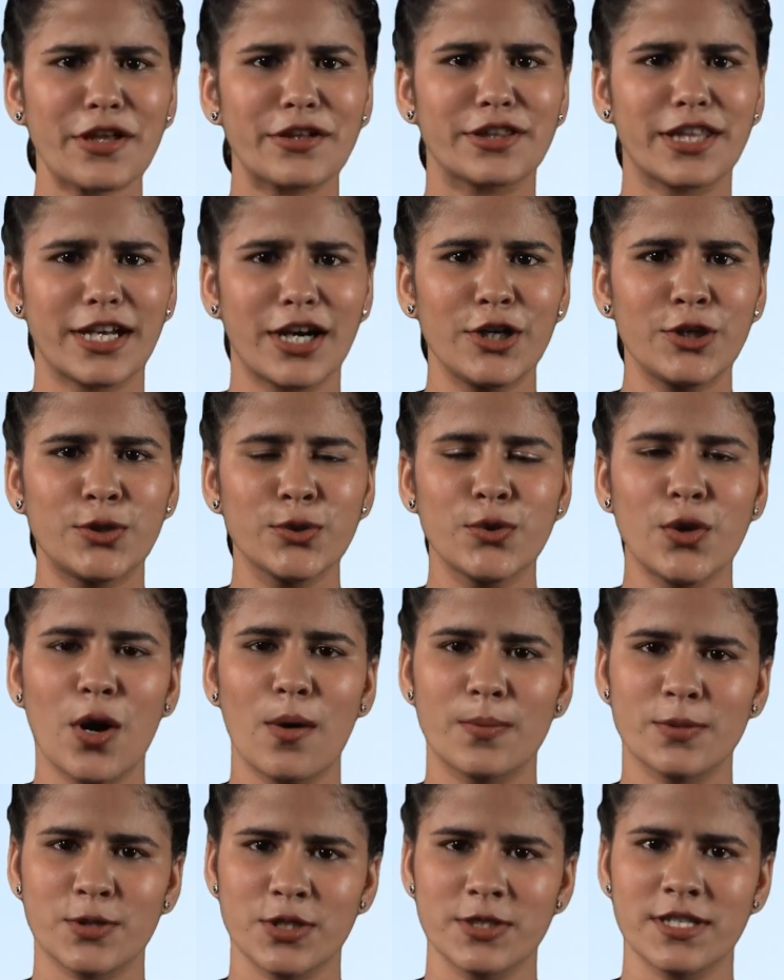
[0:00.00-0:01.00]
There are two
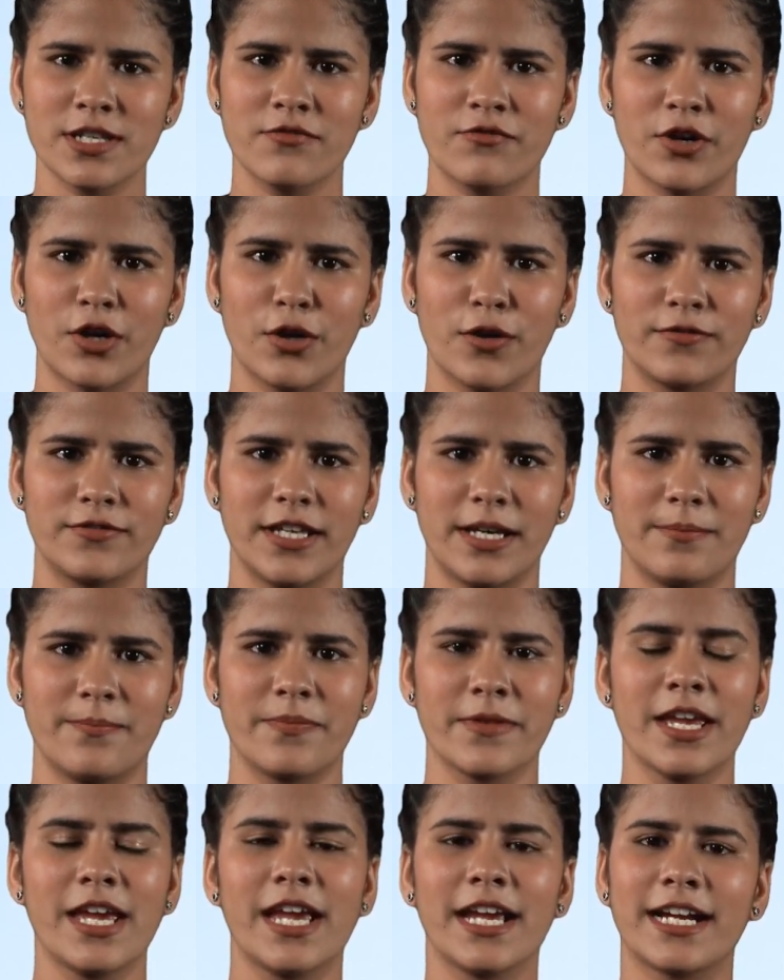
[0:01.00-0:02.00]
options in front of
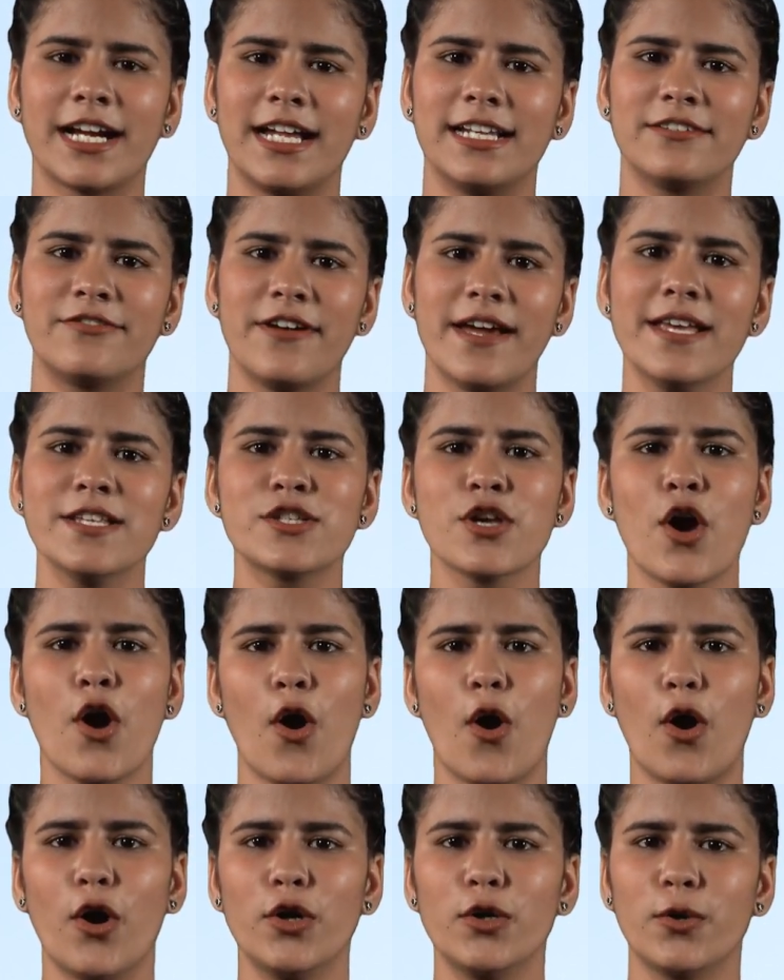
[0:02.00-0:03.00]
them, confess
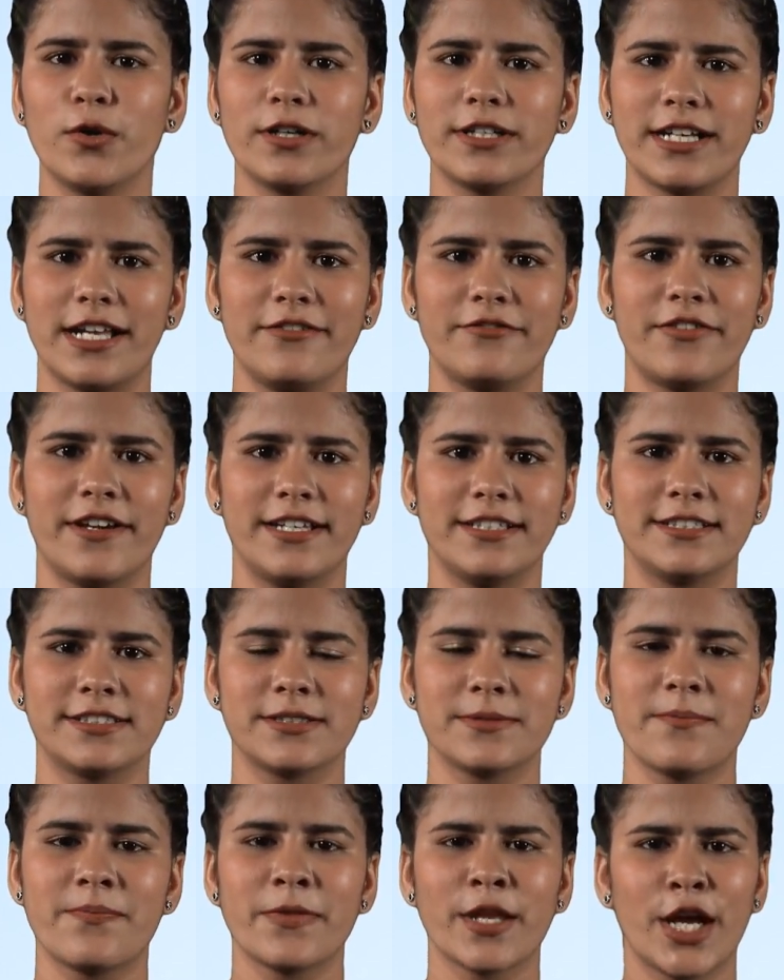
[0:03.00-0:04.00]
or don't
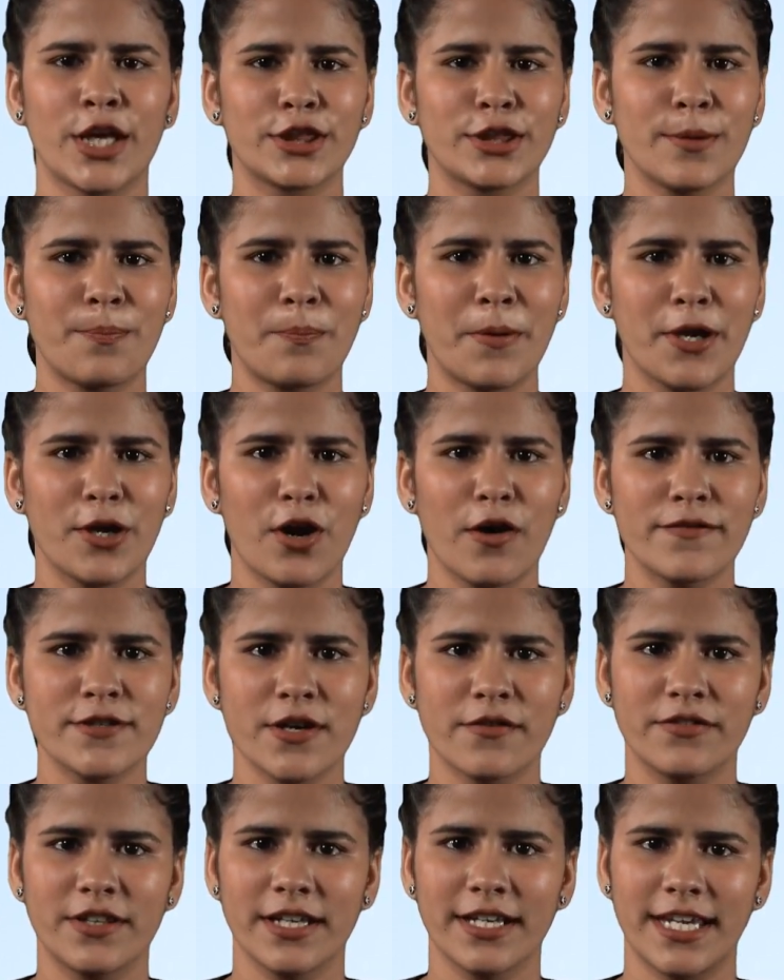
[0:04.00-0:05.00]
confess. The
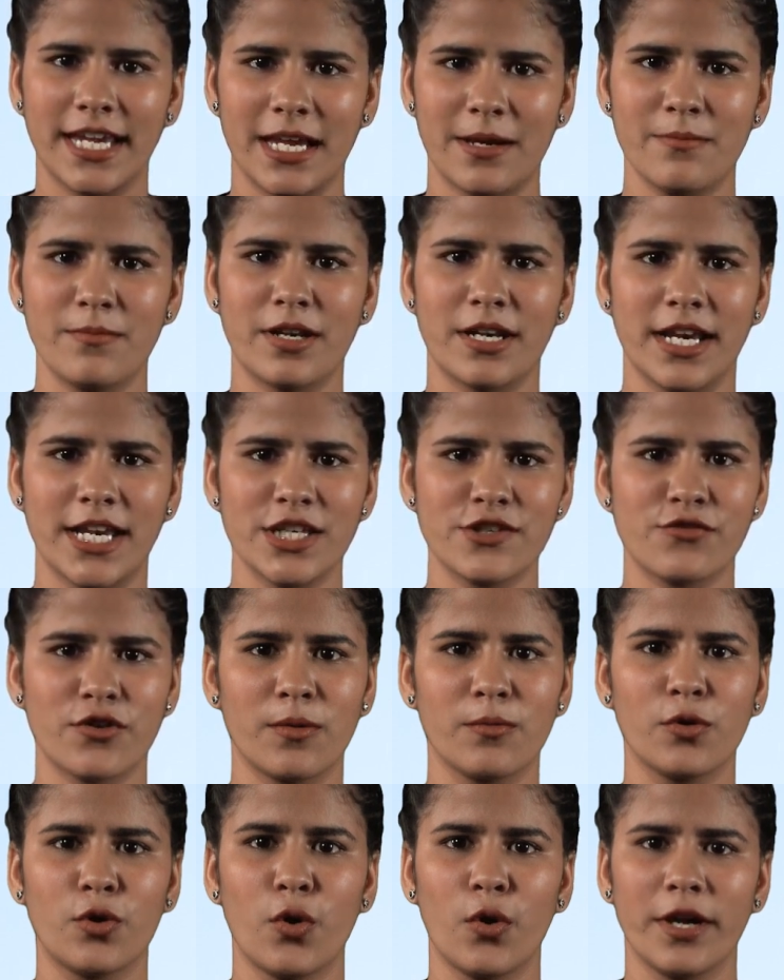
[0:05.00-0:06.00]
payoffs of the game range
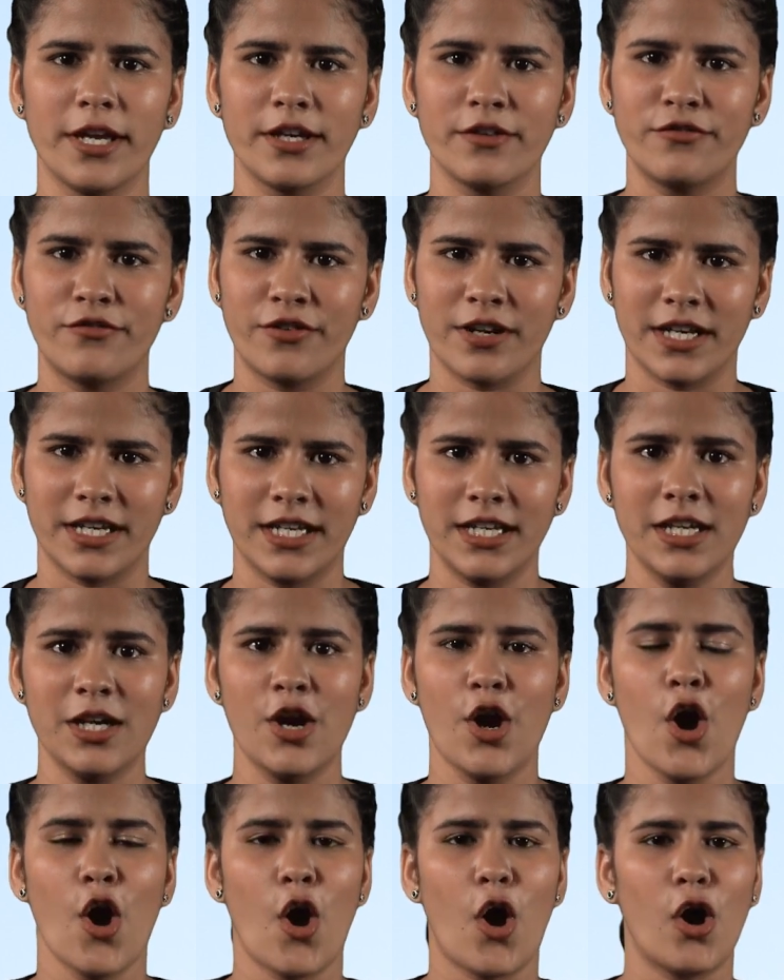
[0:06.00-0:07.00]
from going
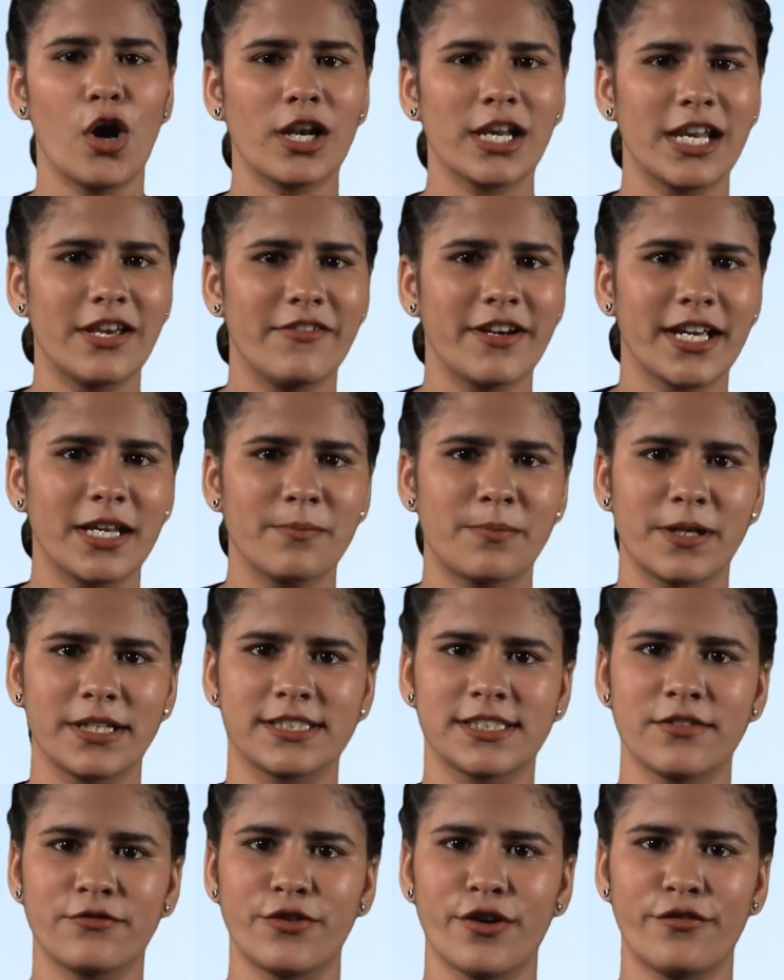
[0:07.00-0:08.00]
free or living in
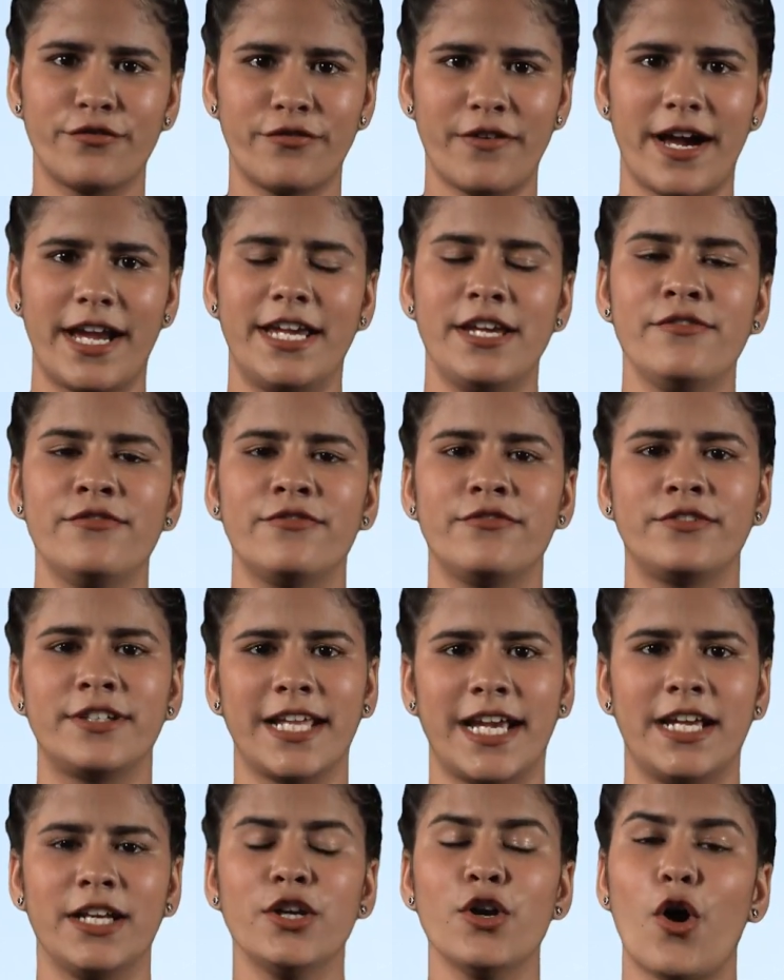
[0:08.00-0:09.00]
prison for five,
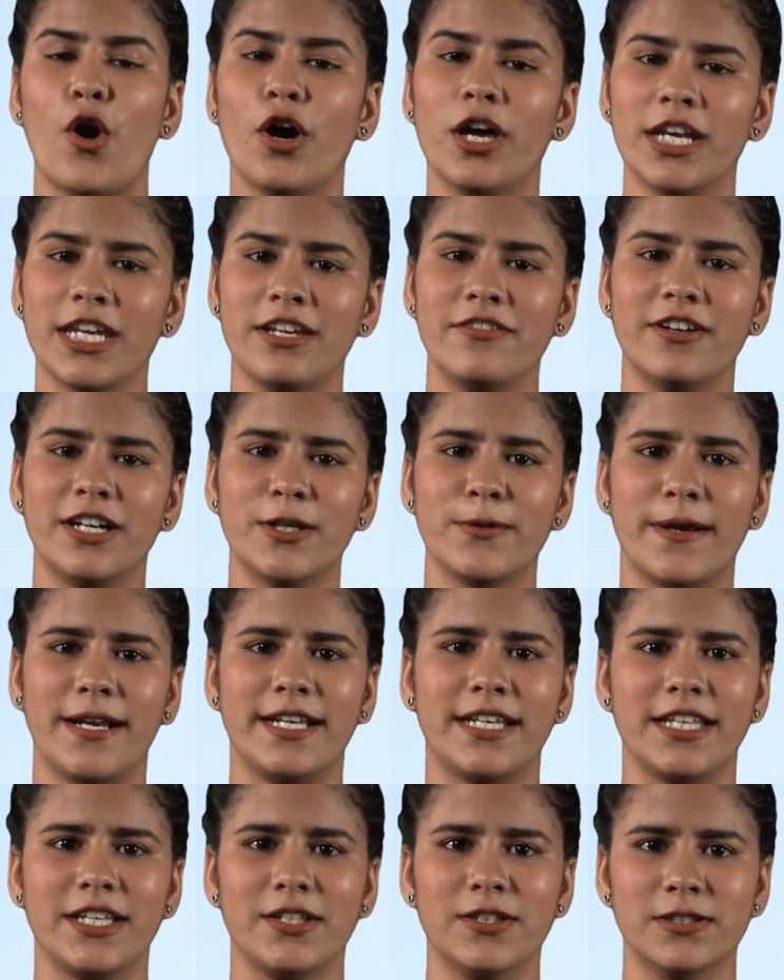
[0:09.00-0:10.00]
ten or even
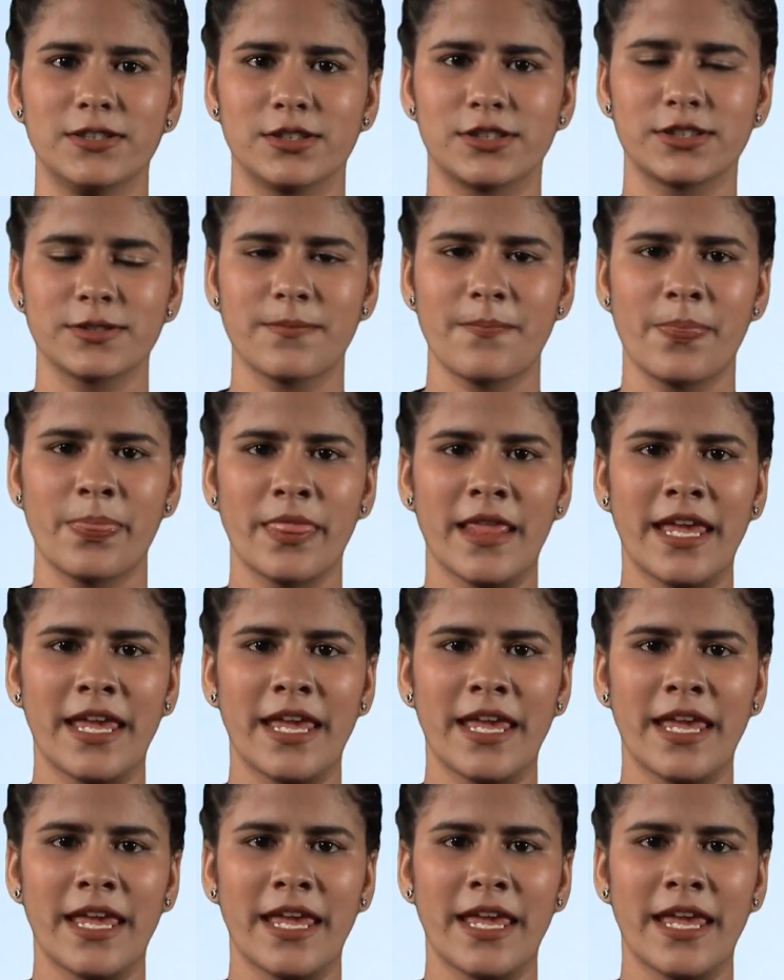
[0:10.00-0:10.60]
twenty years.